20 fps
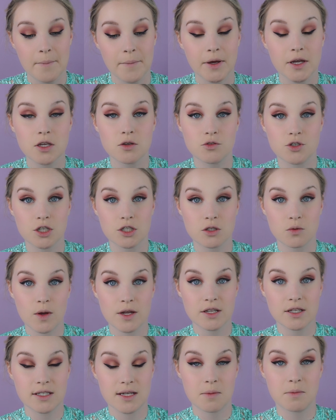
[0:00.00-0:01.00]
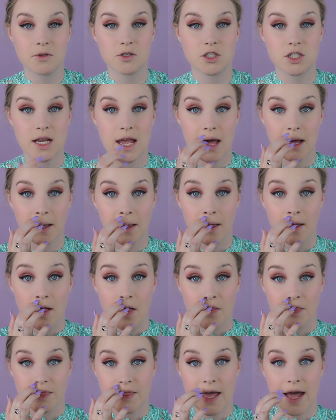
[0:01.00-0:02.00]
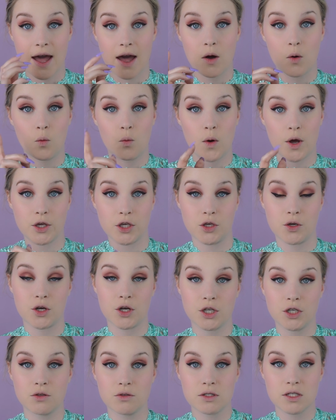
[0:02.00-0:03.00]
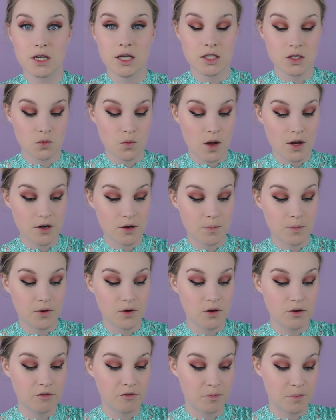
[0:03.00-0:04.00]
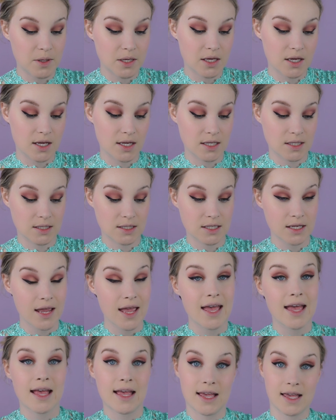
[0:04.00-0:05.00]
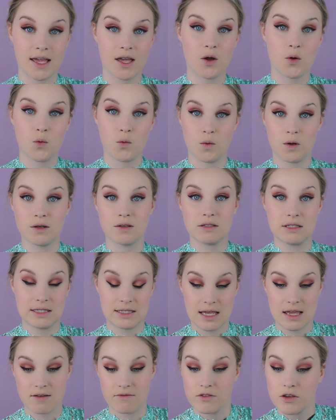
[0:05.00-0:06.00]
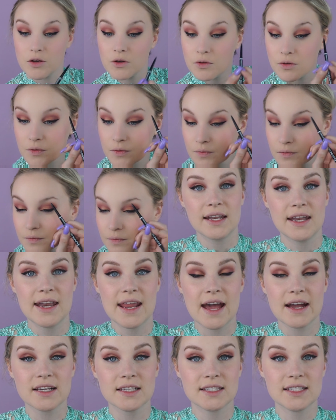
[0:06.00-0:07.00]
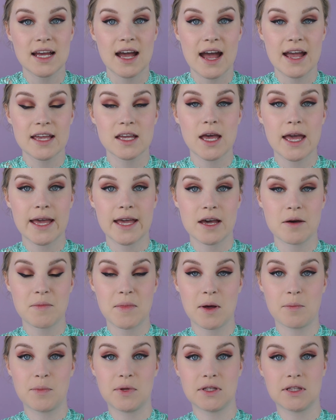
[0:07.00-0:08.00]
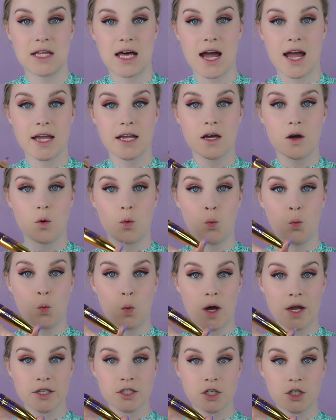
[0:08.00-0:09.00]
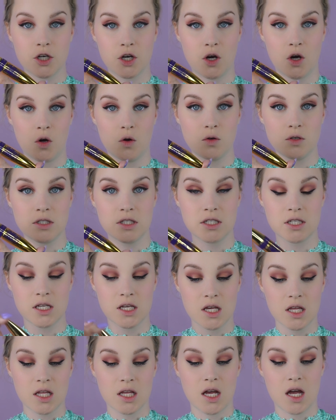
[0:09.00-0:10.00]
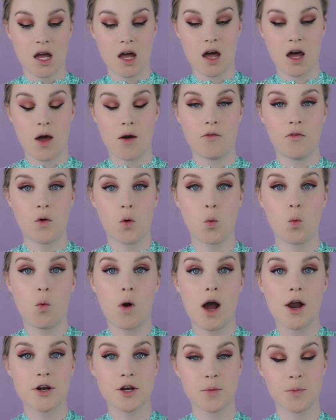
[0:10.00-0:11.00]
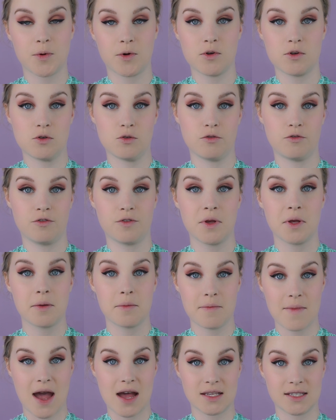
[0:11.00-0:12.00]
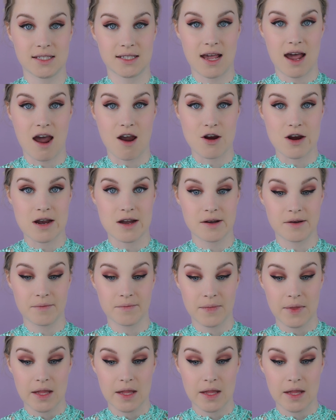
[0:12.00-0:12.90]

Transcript: but you just want to double check that what you're using is waterproof because it will save you. Next, I am applying 1 coat of waterproof mascara.